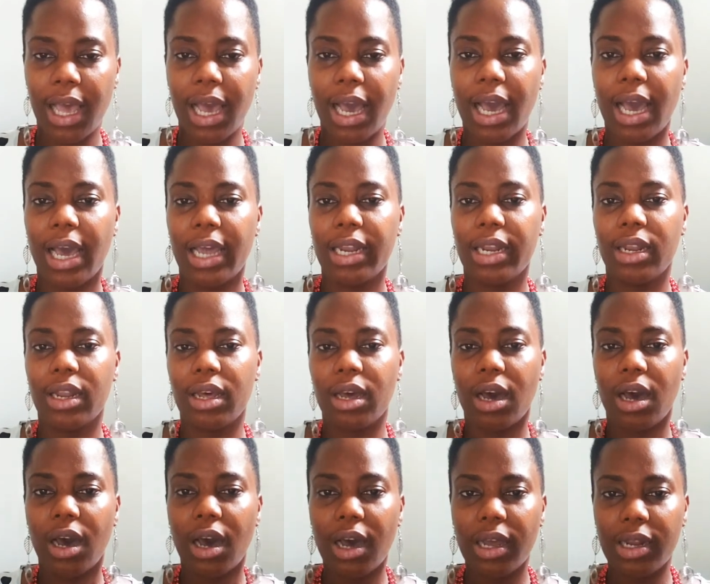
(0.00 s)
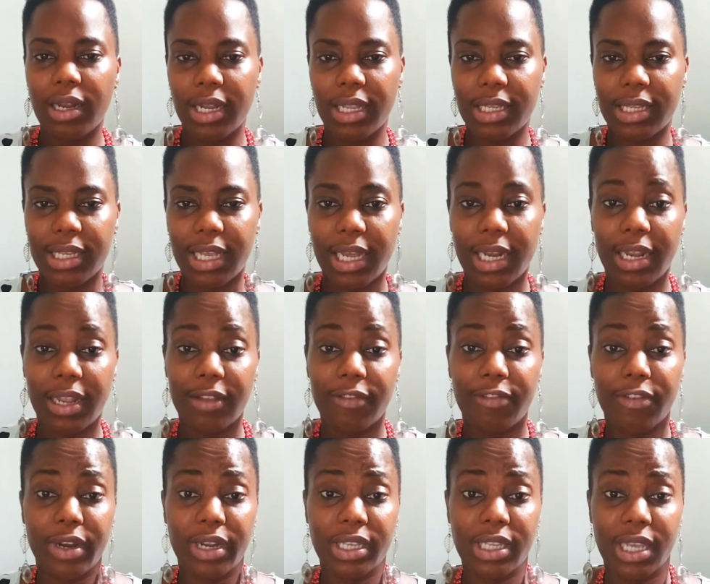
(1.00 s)
and understand that,
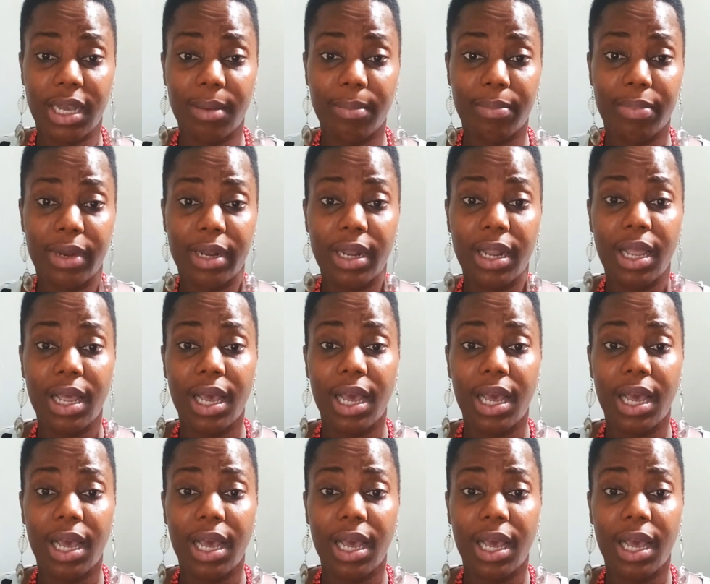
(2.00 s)
for example,